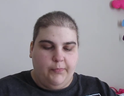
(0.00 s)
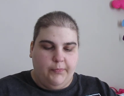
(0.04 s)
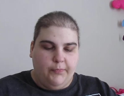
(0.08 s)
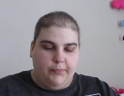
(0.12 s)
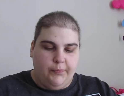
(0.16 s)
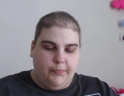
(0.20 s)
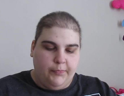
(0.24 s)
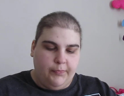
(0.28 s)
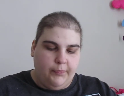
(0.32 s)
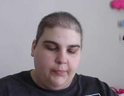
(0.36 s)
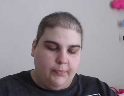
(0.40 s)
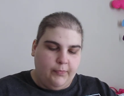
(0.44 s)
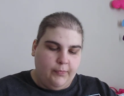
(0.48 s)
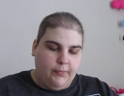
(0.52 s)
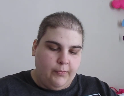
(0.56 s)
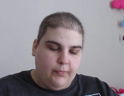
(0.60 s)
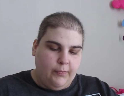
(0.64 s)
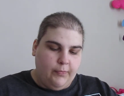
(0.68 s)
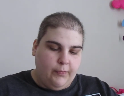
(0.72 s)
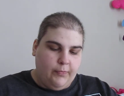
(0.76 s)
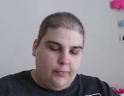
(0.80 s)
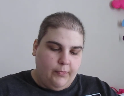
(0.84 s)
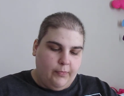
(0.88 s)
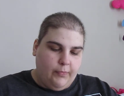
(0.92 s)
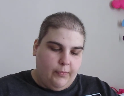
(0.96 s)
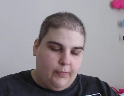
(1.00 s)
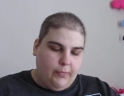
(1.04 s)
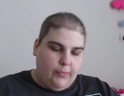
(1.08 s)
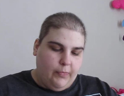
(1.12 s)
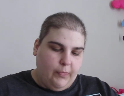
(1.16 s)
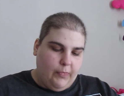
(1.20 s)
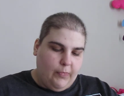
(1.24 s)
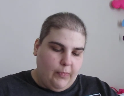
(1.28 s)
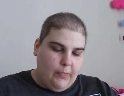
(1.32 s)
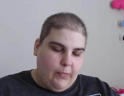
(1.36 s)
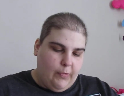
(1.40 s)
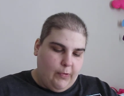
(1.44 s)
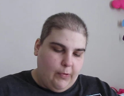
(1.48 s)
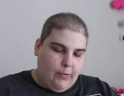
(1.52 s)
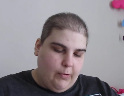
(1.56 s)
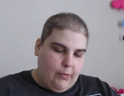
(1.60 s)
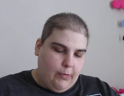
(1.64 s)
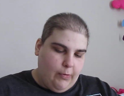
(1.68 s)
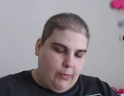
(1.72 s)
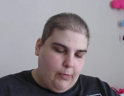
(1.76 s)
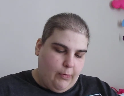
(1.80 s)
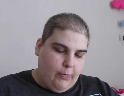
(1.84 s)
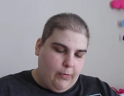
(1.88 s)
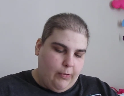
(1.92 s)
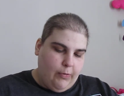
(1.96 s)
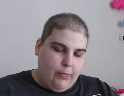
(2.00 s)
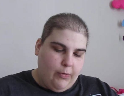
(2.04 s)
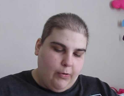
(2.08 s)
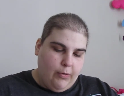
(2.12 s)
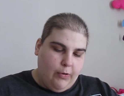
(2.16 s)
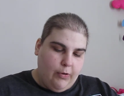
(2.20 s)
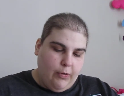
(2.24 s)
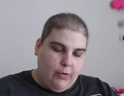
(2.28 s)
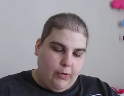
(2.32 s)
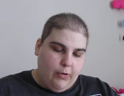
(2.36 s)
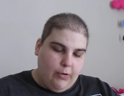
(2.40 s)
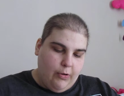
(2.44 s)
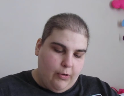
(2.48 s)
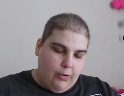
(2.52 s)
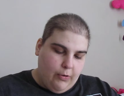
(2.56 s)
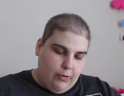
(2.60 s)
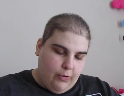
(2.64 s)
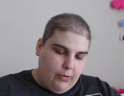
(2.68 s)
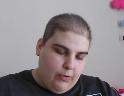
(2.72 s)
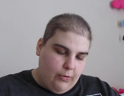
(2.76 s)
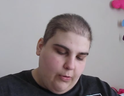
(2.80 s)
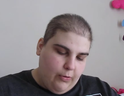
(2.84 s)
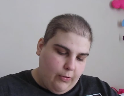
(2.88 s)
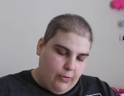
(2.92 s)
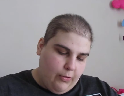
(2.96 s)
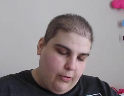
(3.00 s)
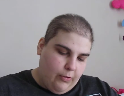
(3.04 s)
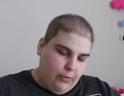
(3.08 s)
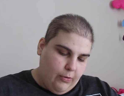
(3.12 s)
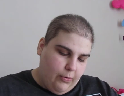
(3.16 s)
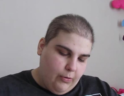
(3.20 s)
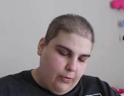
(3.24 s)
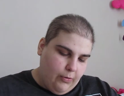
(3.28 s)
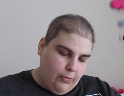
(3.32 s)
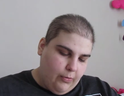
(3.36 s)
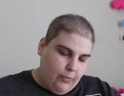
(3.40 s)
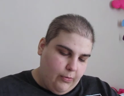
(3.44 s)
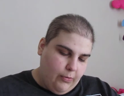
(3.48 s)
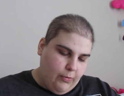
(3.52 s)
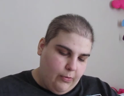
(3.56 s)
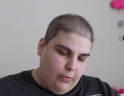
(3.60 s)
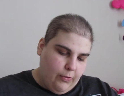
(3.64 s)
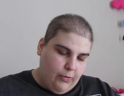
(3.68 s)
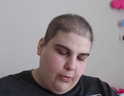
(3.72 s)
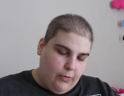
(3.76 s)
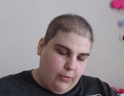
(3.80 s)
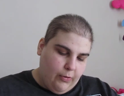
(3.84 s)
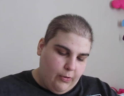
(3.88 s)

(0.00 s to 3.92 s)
[no speech]